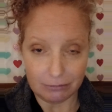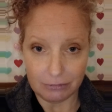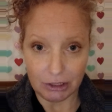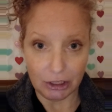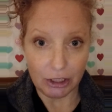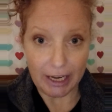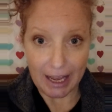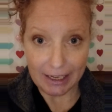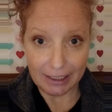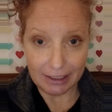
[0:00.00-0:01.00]
Look
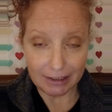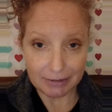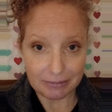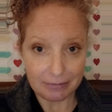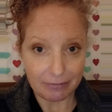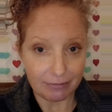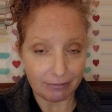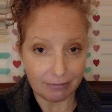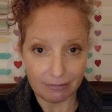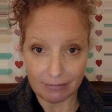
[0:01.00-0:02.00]
at it,
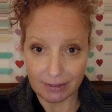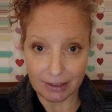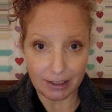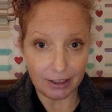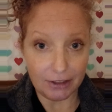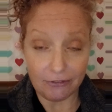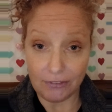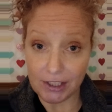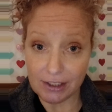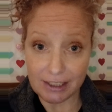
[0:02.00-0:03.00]

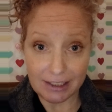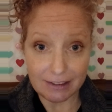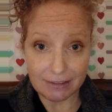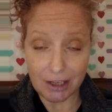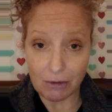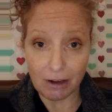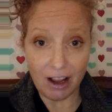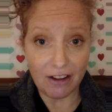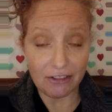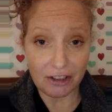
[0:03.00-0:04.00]
feel it, don't
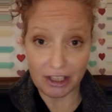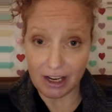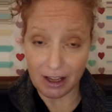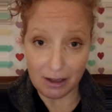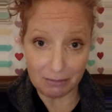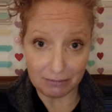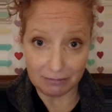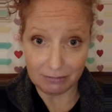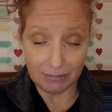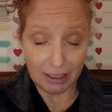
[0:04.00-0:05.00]
cover it up
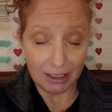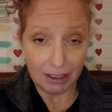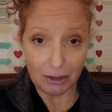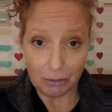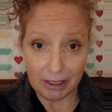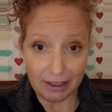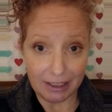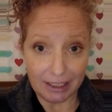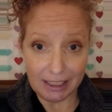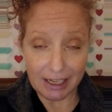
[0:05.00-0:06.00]
with
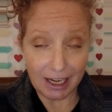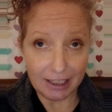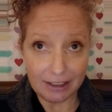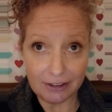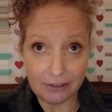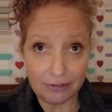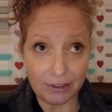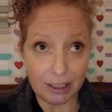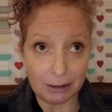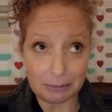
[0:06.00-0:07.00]
any kind of
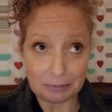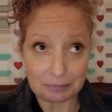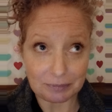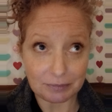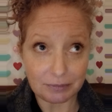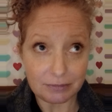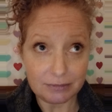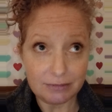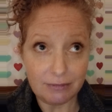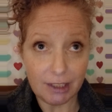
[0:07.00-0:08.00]

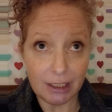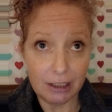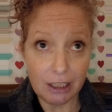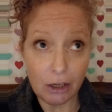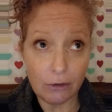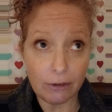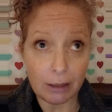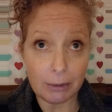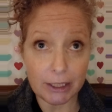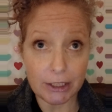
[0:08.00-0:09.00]
low
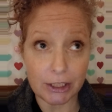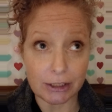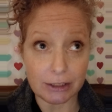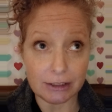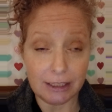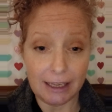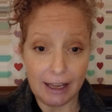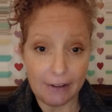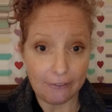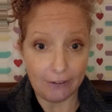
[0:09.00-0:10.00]
vibrational
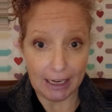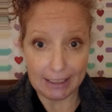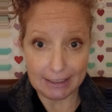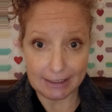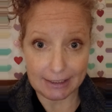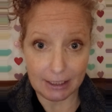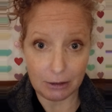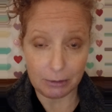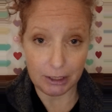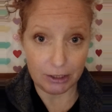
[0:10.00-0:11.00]
vice,
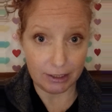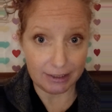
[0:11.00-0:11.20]
which is